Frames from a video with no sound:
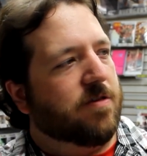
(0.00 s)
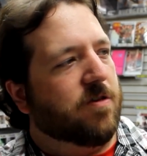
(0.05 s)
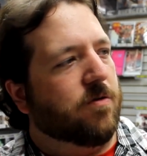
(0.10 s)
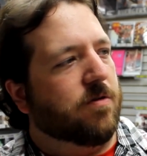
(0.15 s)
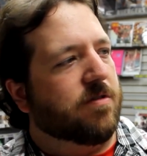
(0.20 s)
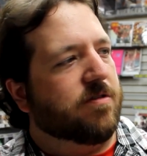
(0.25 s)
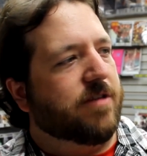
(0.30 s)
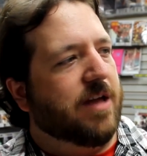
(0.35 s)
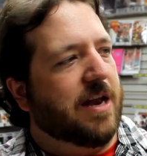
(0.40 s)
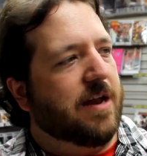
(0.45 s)
So
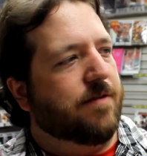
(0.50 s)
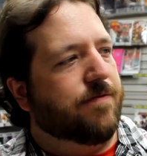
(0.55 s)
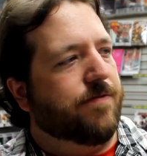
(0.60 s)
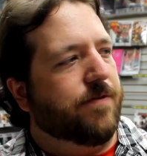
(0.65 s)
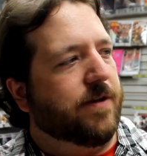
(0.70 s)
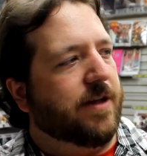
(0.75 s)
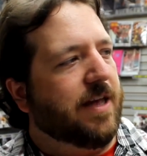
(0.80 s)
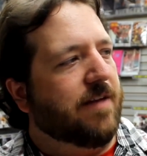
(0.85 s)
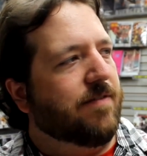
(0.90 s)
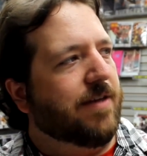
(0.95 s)
instead
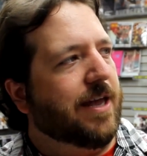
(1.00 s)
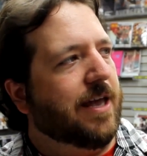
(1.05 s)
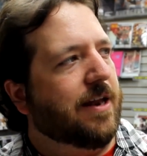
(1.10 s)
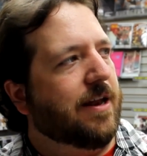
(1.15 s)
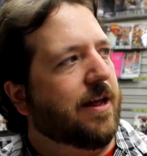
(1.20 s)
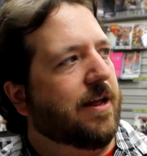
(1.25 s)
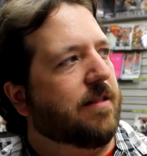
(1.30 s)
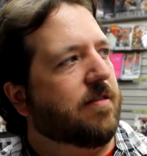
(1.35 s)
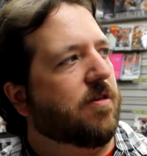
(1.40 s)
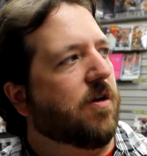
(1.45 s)
of giving
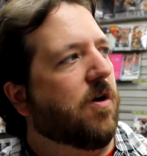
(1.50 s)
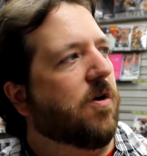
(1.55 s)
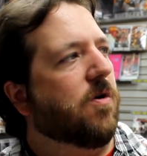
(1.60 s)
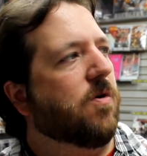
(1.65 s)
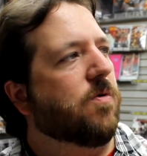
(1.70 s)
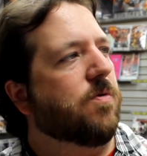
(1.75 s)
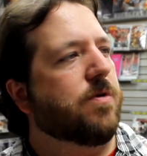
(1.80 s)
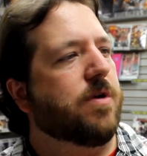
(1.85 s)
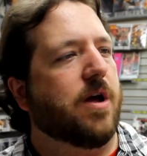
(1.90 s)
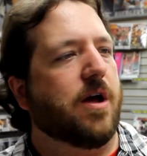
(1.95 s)
it its
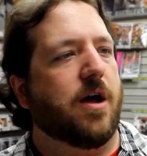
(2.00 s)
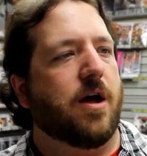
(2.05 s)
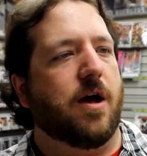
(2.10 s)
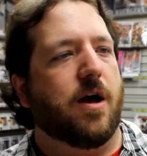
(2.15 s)
own,